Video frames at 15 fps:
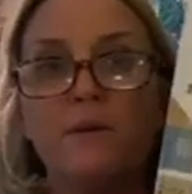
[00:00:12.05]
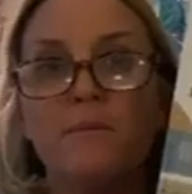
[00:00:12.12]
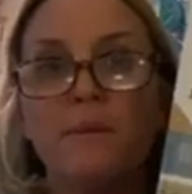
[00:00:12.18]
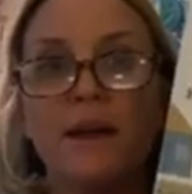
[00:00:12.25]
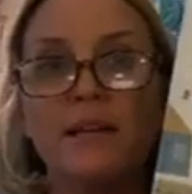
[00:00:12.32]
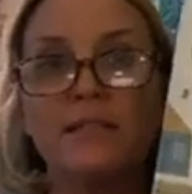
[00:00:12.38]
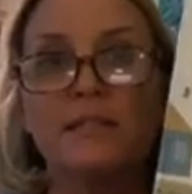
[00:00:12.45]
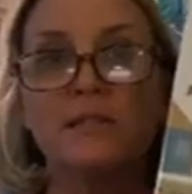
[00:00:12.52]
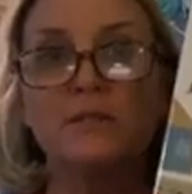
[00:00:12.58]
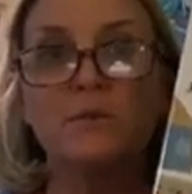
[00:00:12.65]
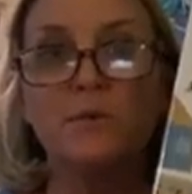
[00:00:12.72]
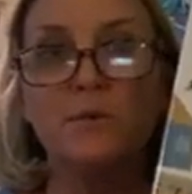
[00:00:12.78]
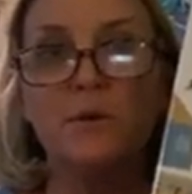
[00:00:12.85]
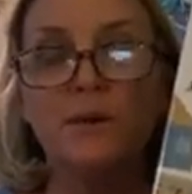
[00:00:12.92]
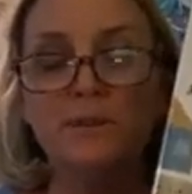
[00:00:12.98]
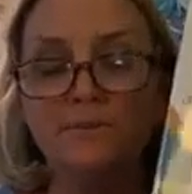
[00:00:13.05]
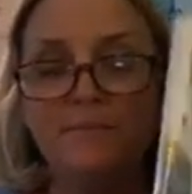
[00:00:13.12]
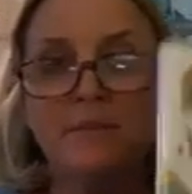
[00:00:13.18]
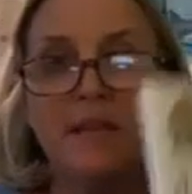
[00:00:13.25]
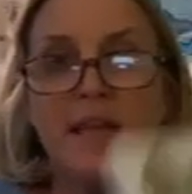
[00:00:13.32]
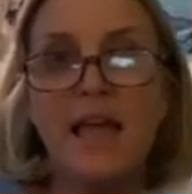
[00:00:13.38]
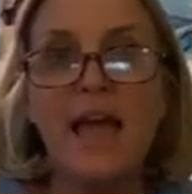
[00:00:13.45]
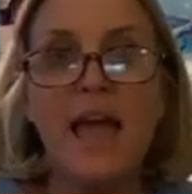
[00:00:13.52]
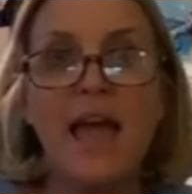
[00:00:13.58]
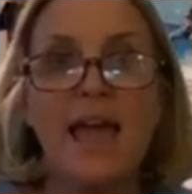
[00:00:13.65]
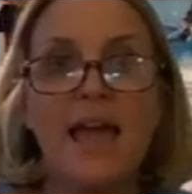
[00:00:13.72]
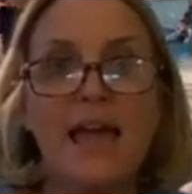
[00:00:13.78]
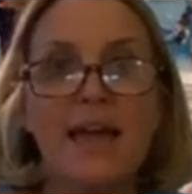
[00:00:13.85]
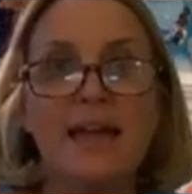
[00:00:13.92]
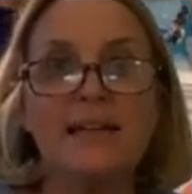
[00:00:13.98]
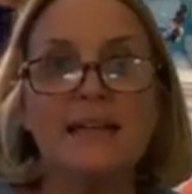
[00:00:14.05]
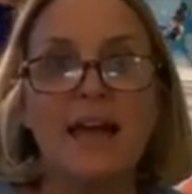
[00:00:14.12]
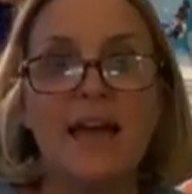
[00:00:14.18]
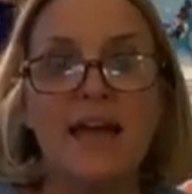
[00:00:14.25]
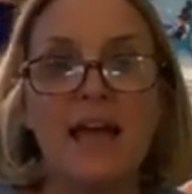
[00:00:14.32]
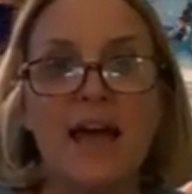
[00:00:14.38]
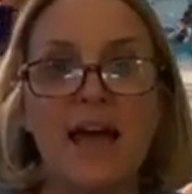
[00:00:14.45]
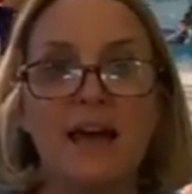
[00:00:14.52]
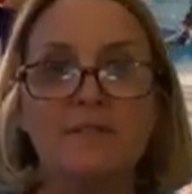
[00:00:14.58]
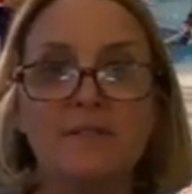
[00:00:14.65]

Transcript: back to school, and I have a